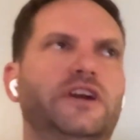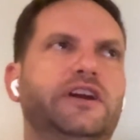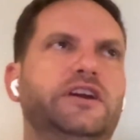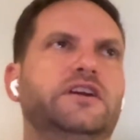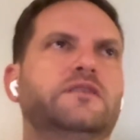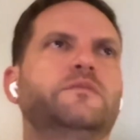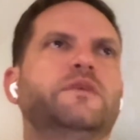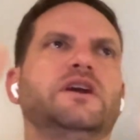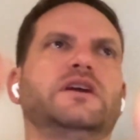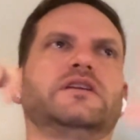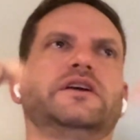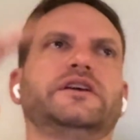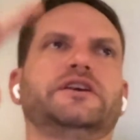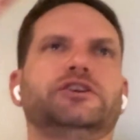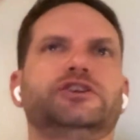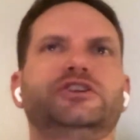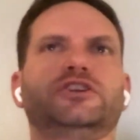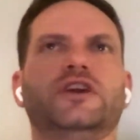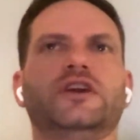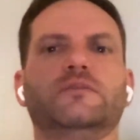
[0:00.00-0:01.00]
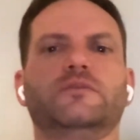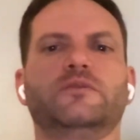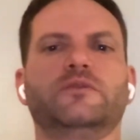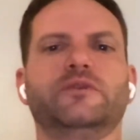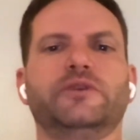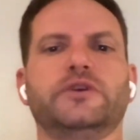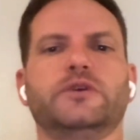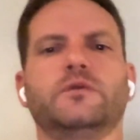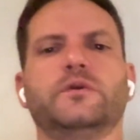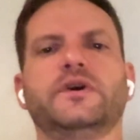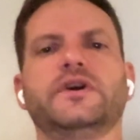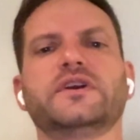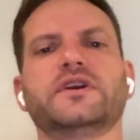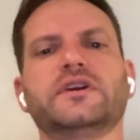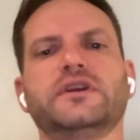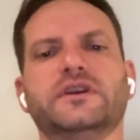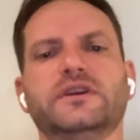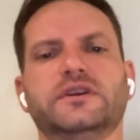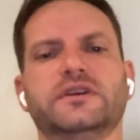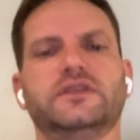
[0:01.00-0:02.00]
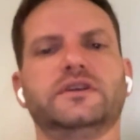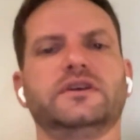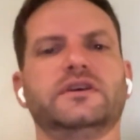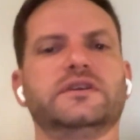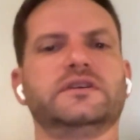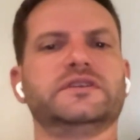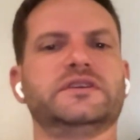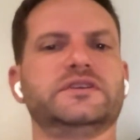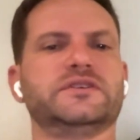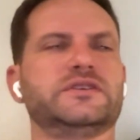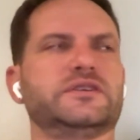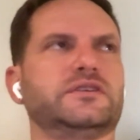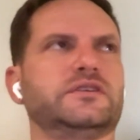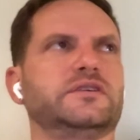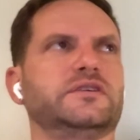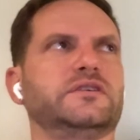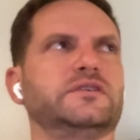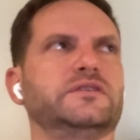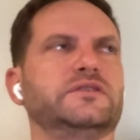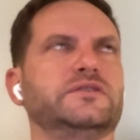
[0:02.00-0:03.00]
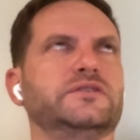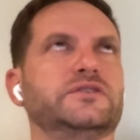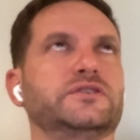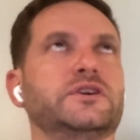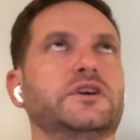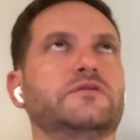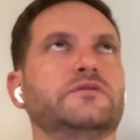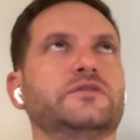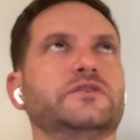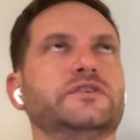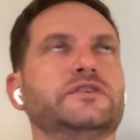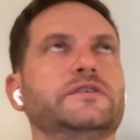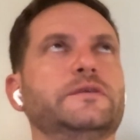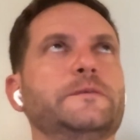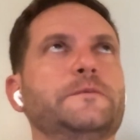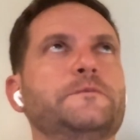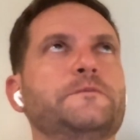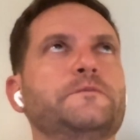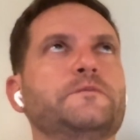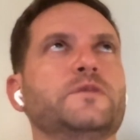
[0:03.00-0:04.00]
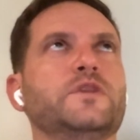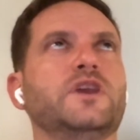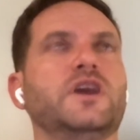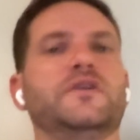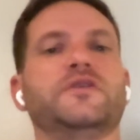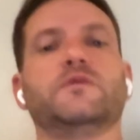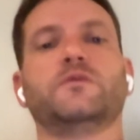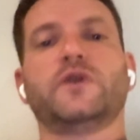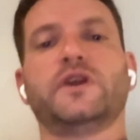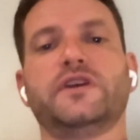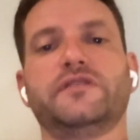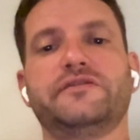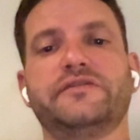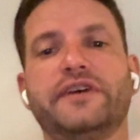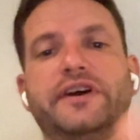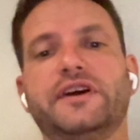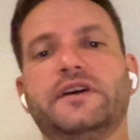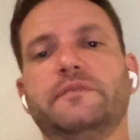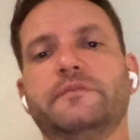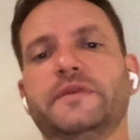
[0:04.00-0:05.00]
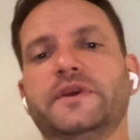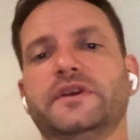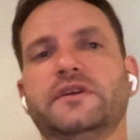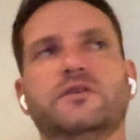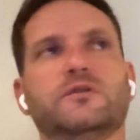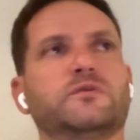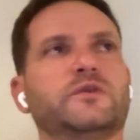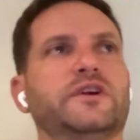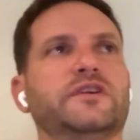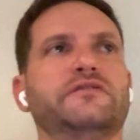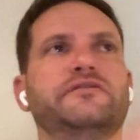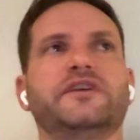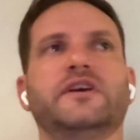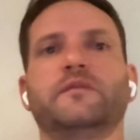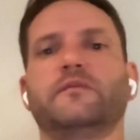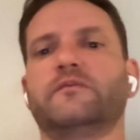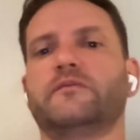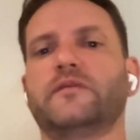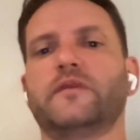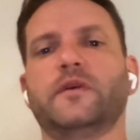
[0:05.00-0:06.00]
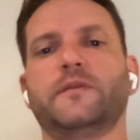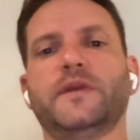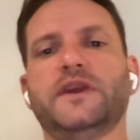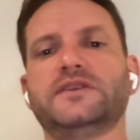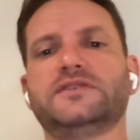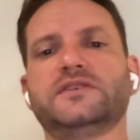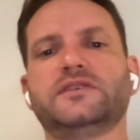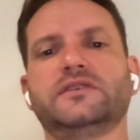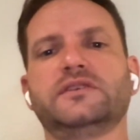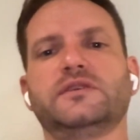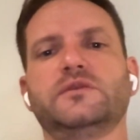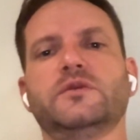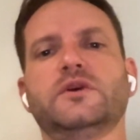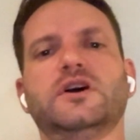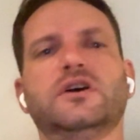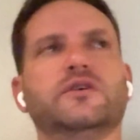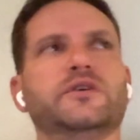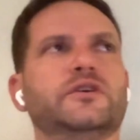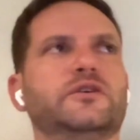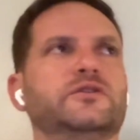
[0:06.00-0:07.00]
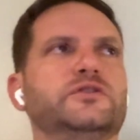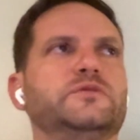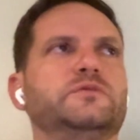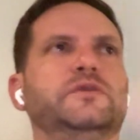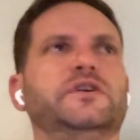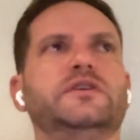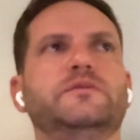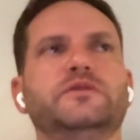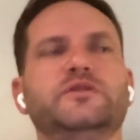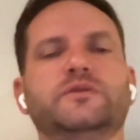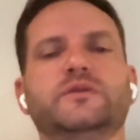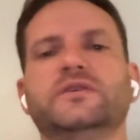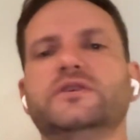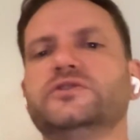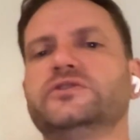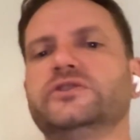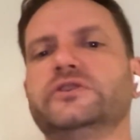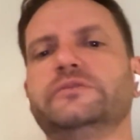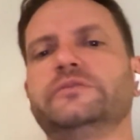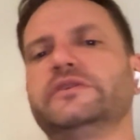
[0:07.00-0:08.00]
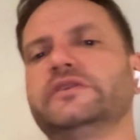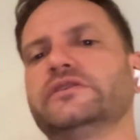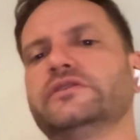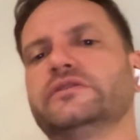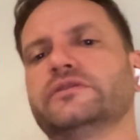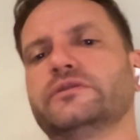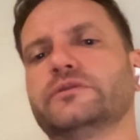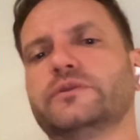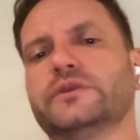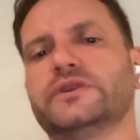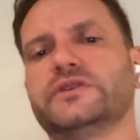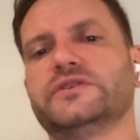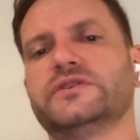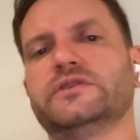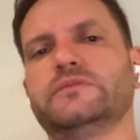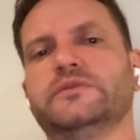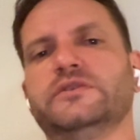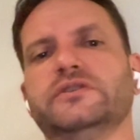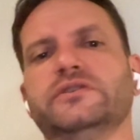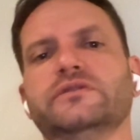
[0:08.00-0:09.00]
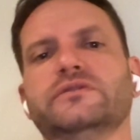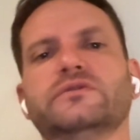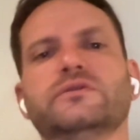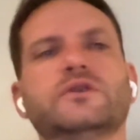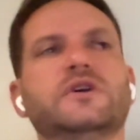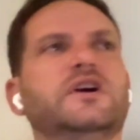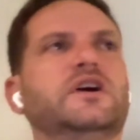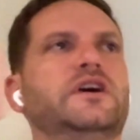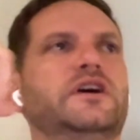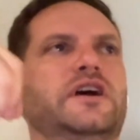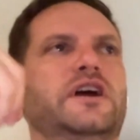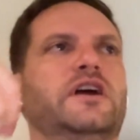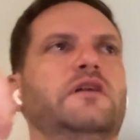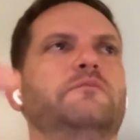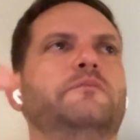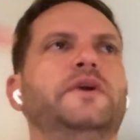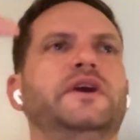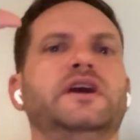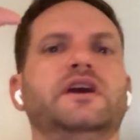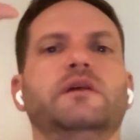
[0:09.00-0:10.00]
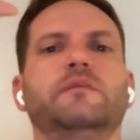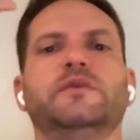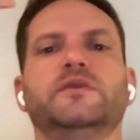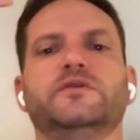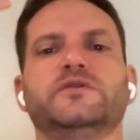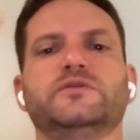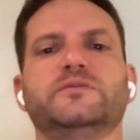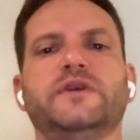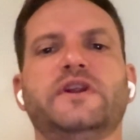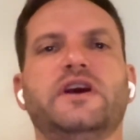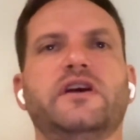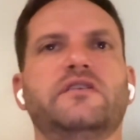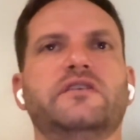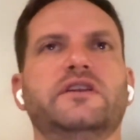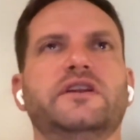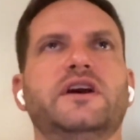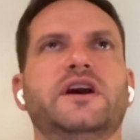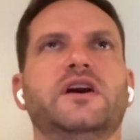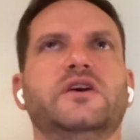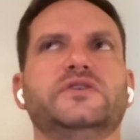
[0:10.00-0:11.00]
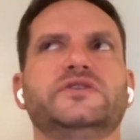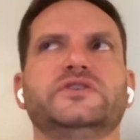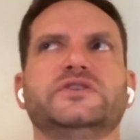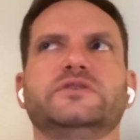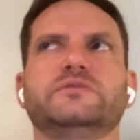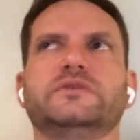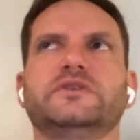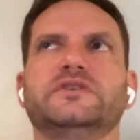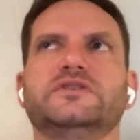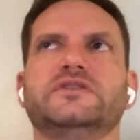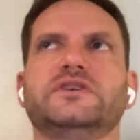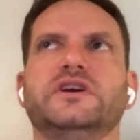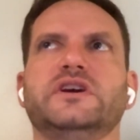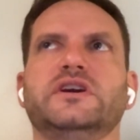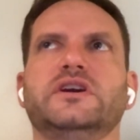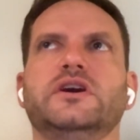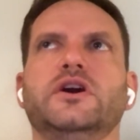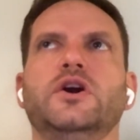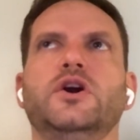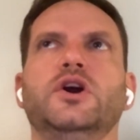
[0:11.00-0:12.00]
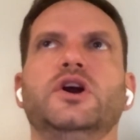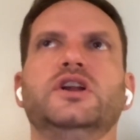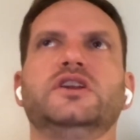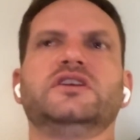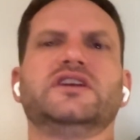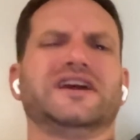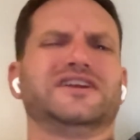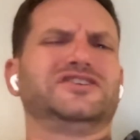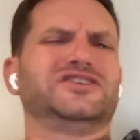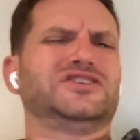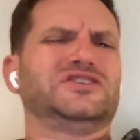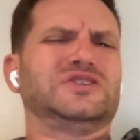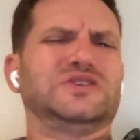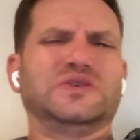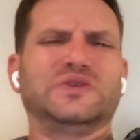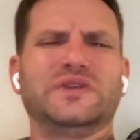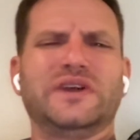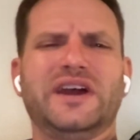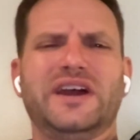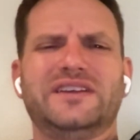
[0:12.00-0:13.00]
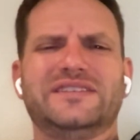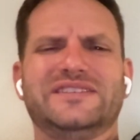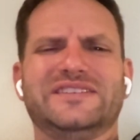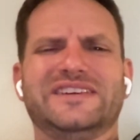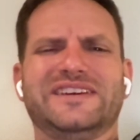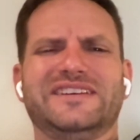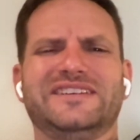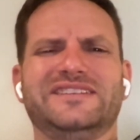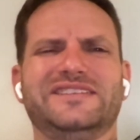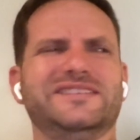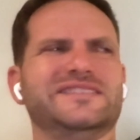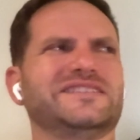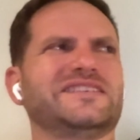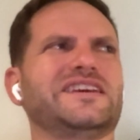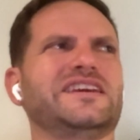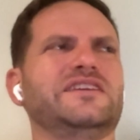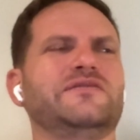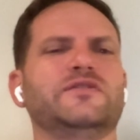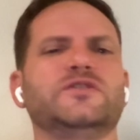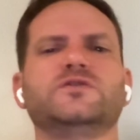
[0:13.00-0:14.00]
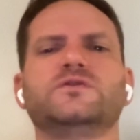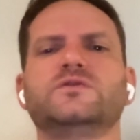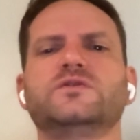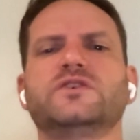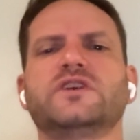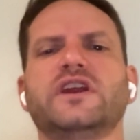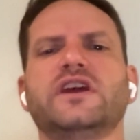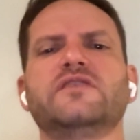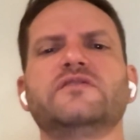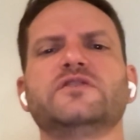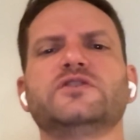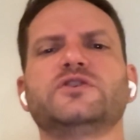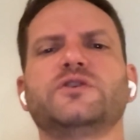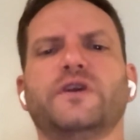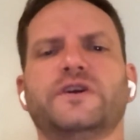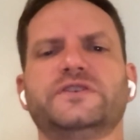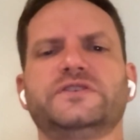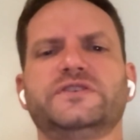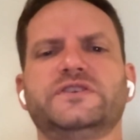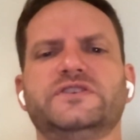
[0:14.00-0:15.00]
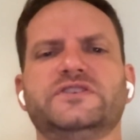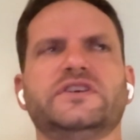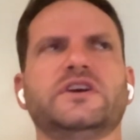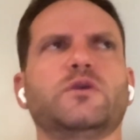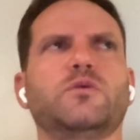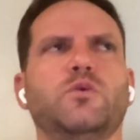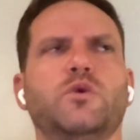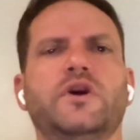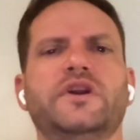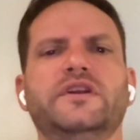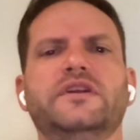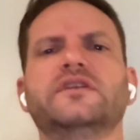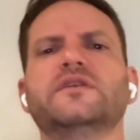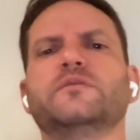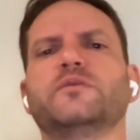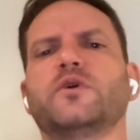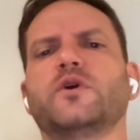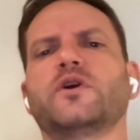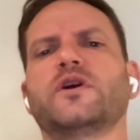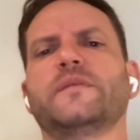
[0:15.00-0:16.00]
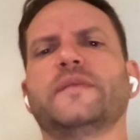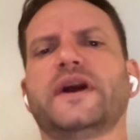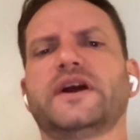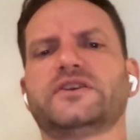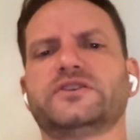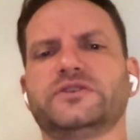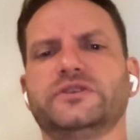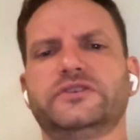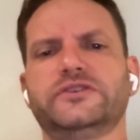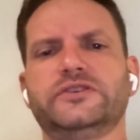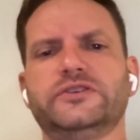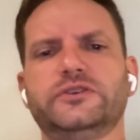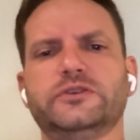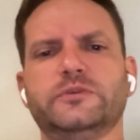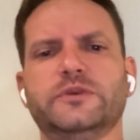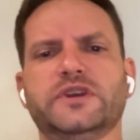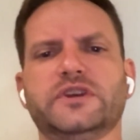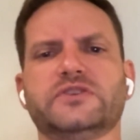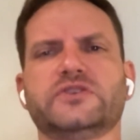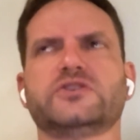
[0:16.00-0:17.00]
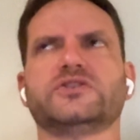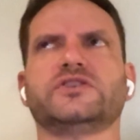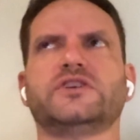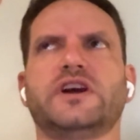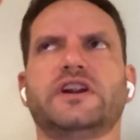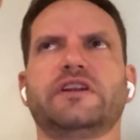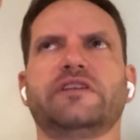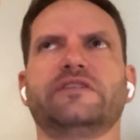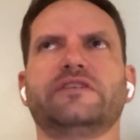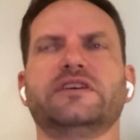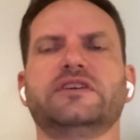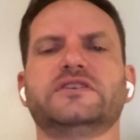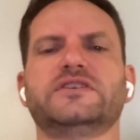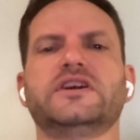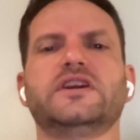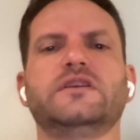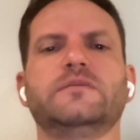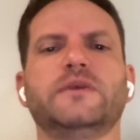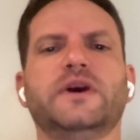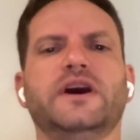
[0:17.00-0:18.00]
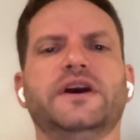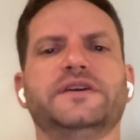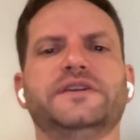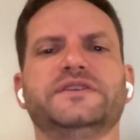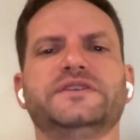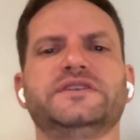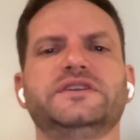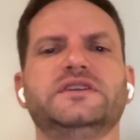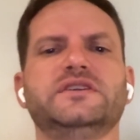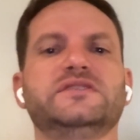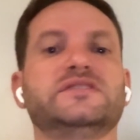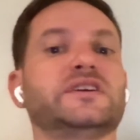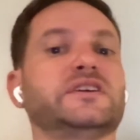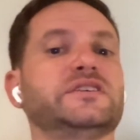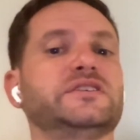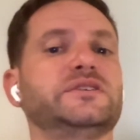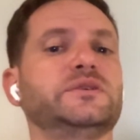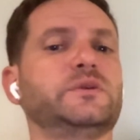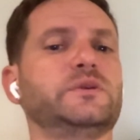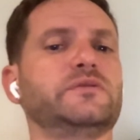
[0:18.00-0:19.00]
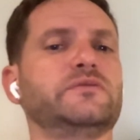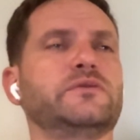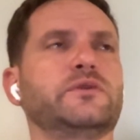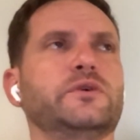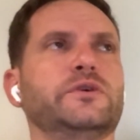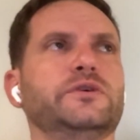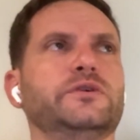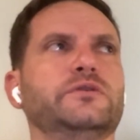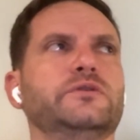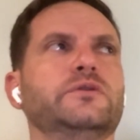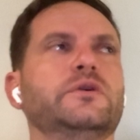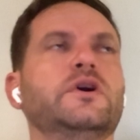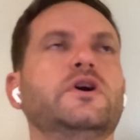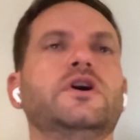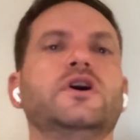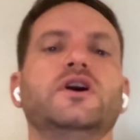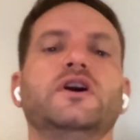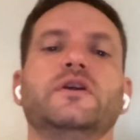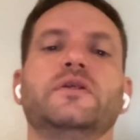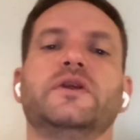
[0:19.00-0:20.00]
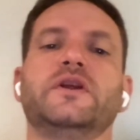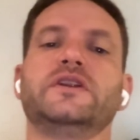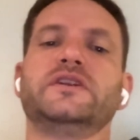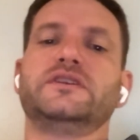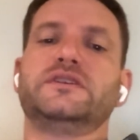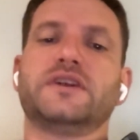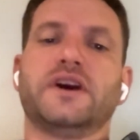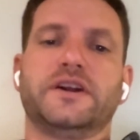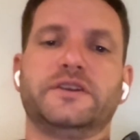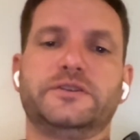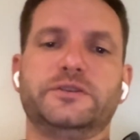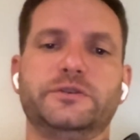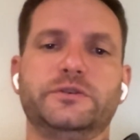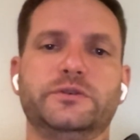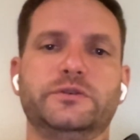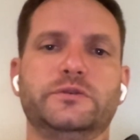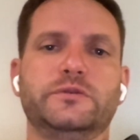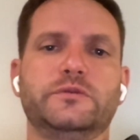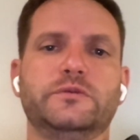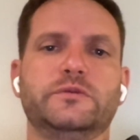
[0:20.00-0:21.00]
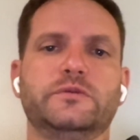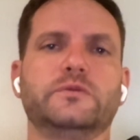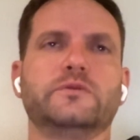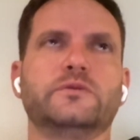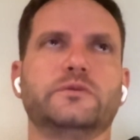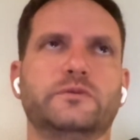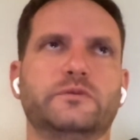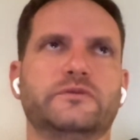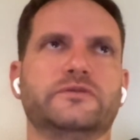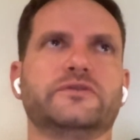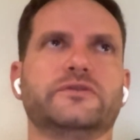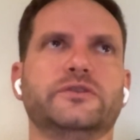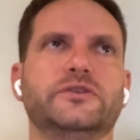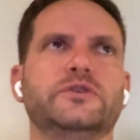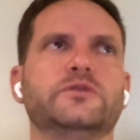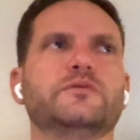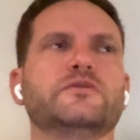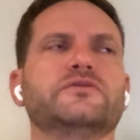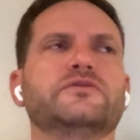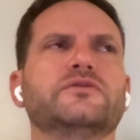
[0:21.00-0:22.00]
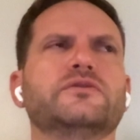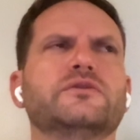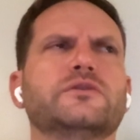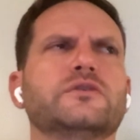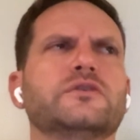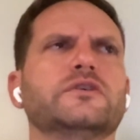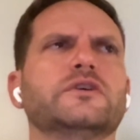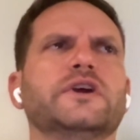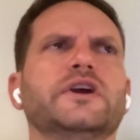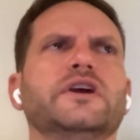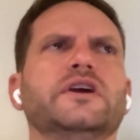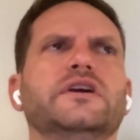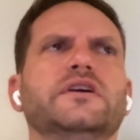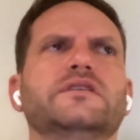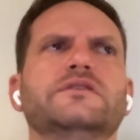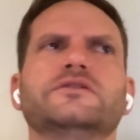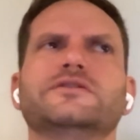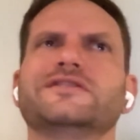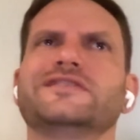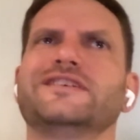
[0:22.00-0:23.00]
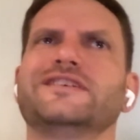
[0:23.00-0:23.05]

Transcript: and make like a shape really quick in Discovery, and then run a FEM, and it'll run a FEM amazingly well. It'll split it between a GPU and a CPU, and bam, it'll spit out analysis. But it's like, did I just do that? Can I even trust this? Like, what did the program actually do? Because there's a lot of things hidden behind the scenes that it's doing for you that did not do for you before, and